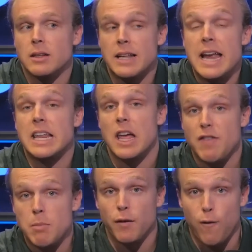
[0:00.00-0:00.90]
Lane
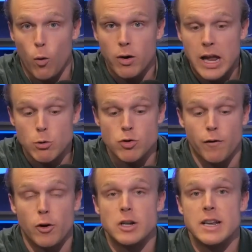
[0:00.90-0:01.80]
Kiffin before, and he was
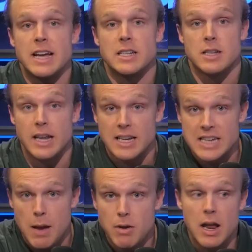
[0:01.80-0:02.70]
referring to Nick
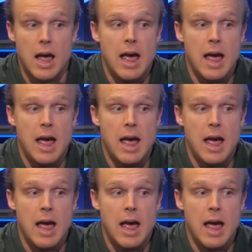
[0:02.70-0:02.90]
Saban.